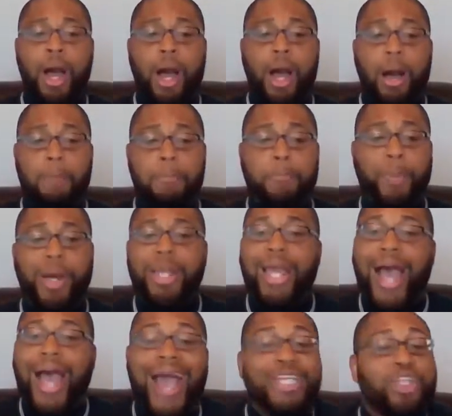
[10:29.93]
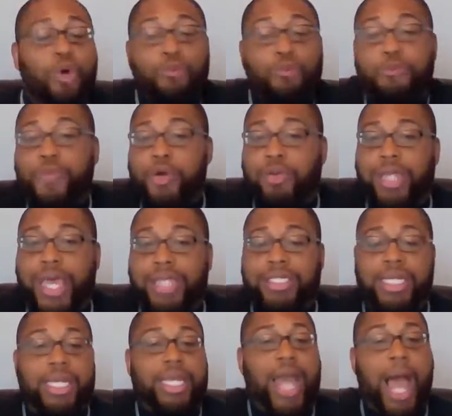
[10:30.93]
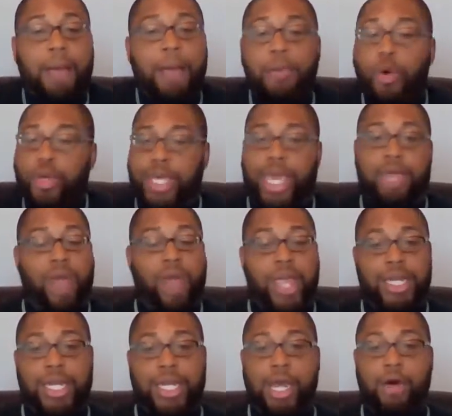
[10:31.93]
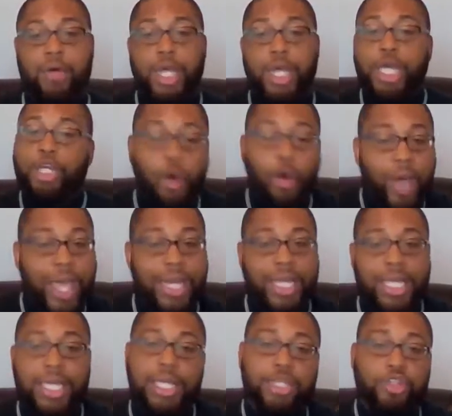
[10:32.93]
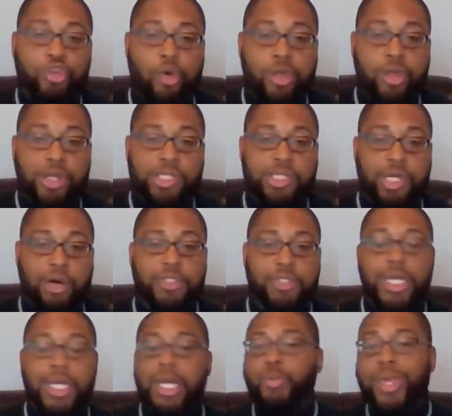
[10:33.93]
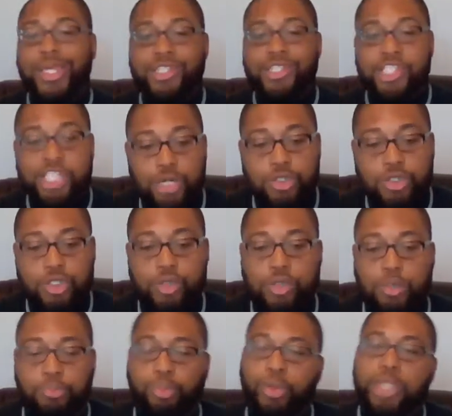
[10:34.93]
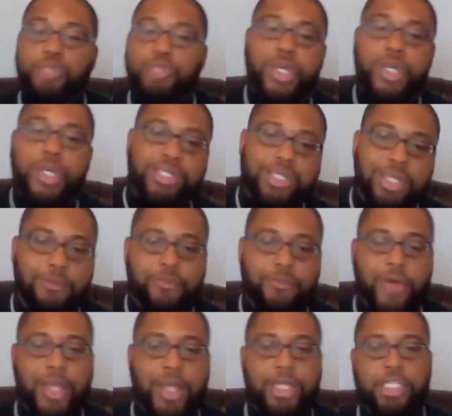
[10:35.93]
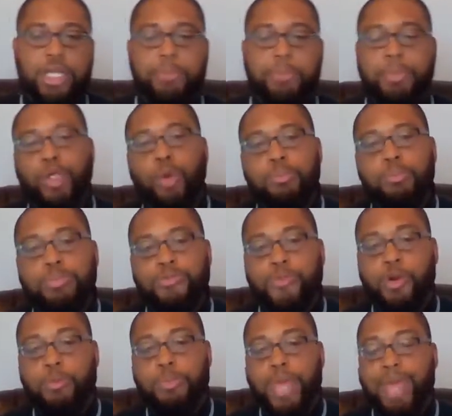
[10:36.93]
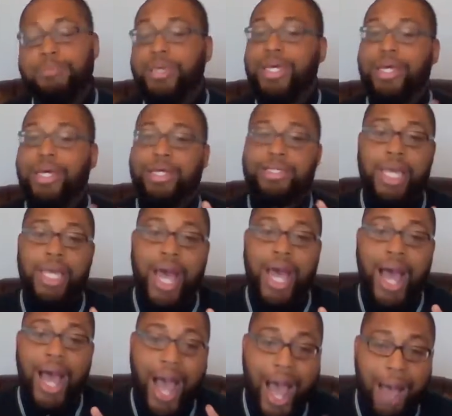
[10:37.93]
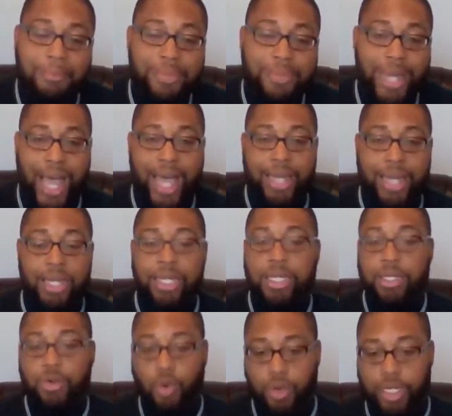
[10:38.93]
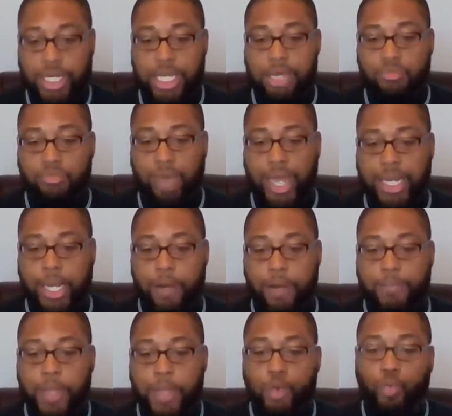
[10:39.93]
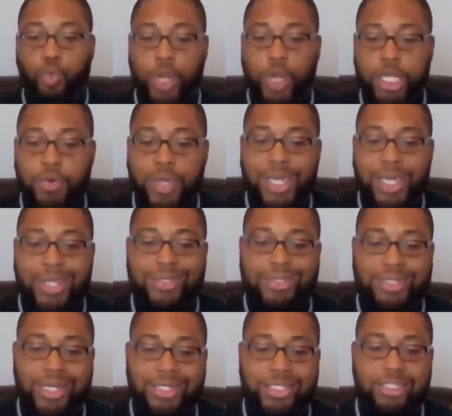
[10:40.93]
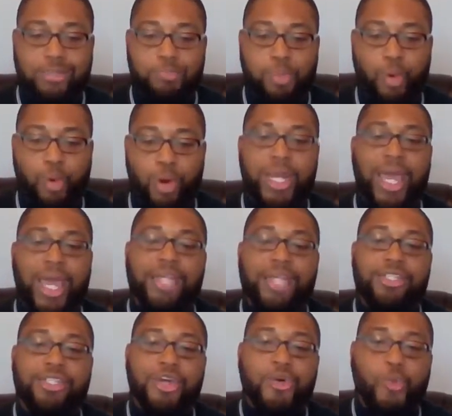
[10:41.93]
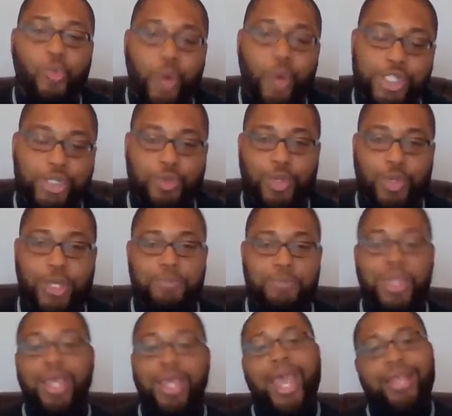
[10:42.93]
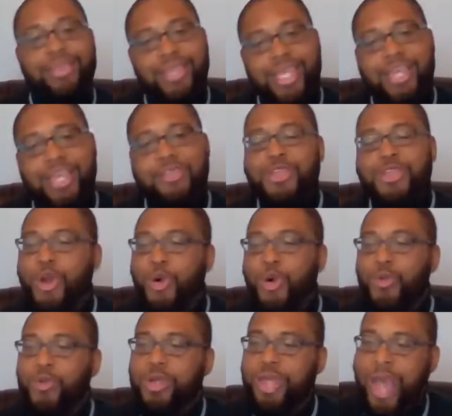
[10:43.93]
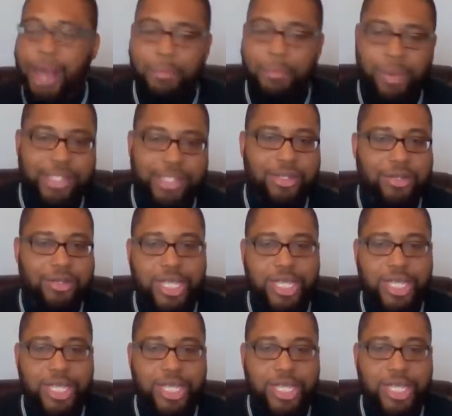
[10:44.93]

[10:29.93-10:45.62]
But I don't feel led to eat. I'm okay right now. Go ahead and eat. Enjoy yourselves. We can still shoot the breeze. We can still fellowship. But don't feel bad because I'm not going to eat right now. When you eat is just as important as what you eat. And then, you know, God bless it.